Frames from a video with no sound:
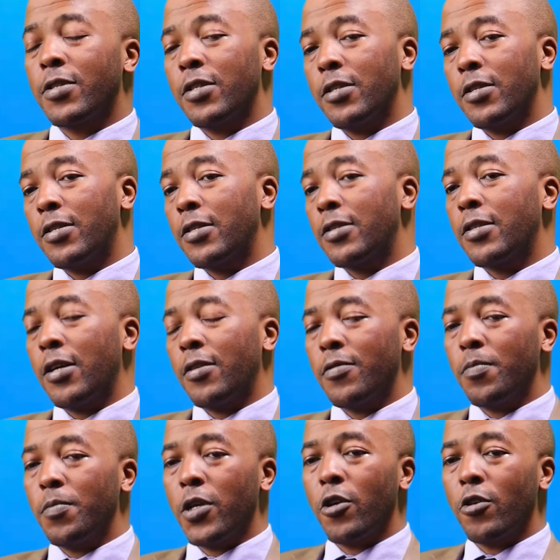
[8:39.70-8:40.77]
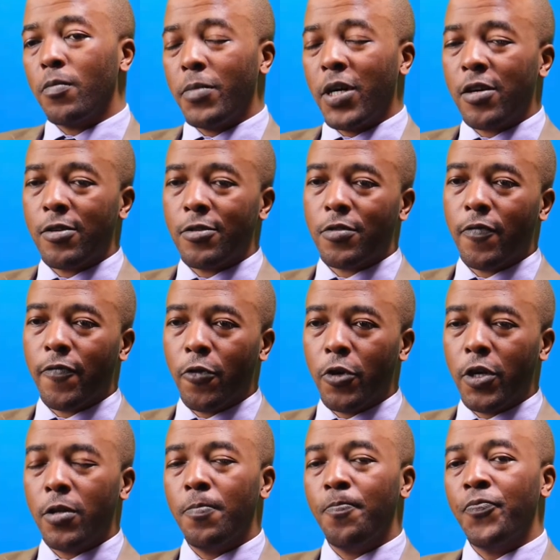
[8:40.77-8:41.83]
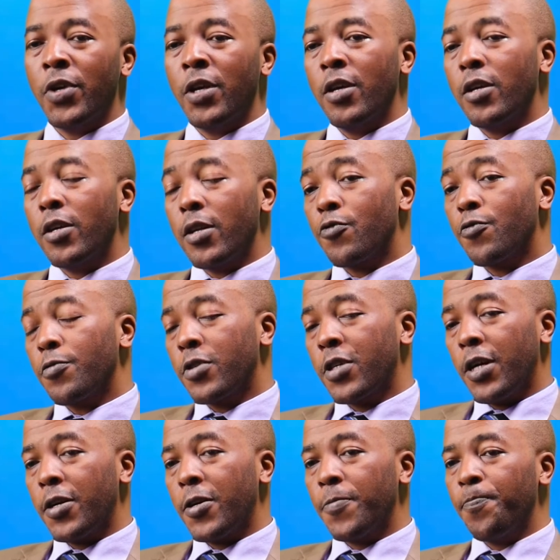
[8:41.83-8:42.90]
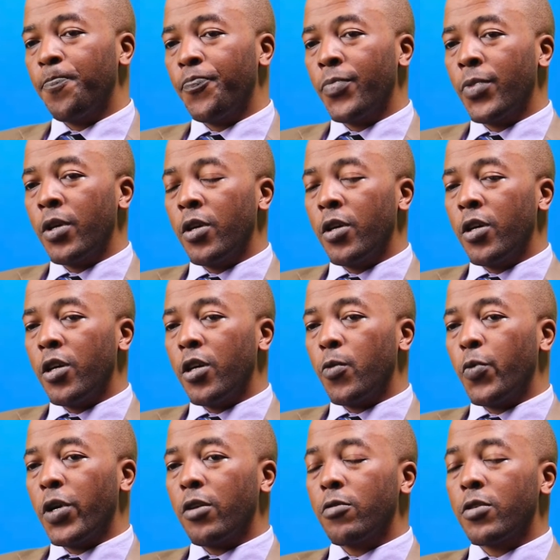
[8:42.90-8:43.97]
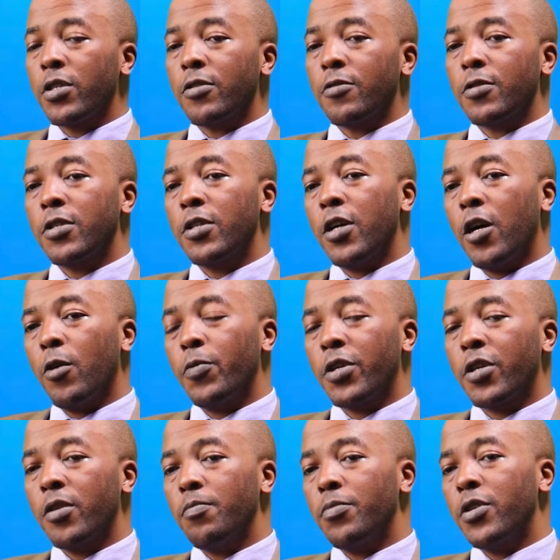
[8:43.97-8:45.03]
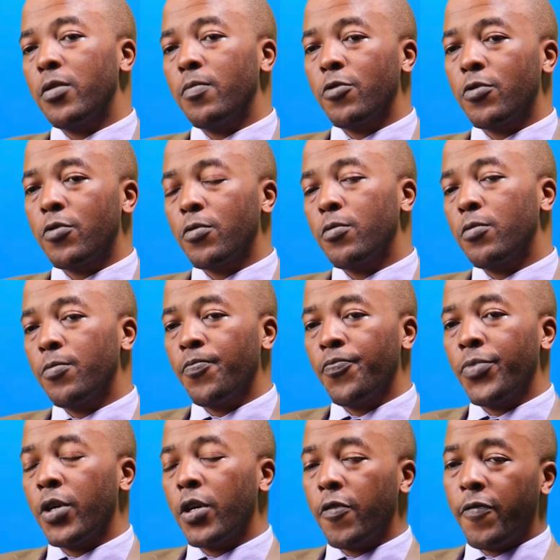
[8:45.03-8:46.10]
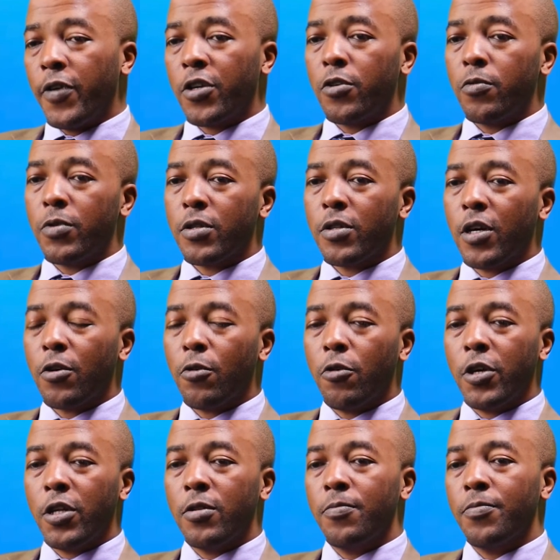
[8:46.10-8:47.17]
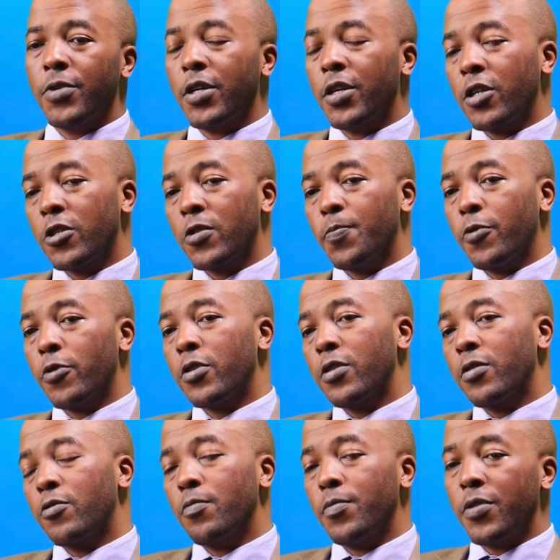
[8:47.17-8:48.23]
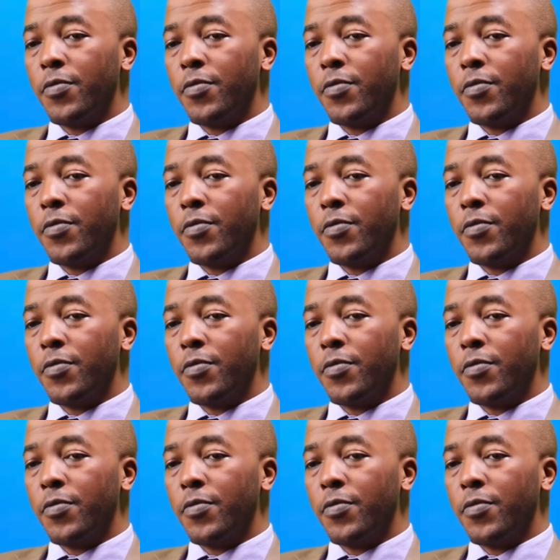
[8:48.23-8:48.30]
600 million barrels of oil in Turkana, and we are looking to see how we can be able to evacuate that oil and export it to be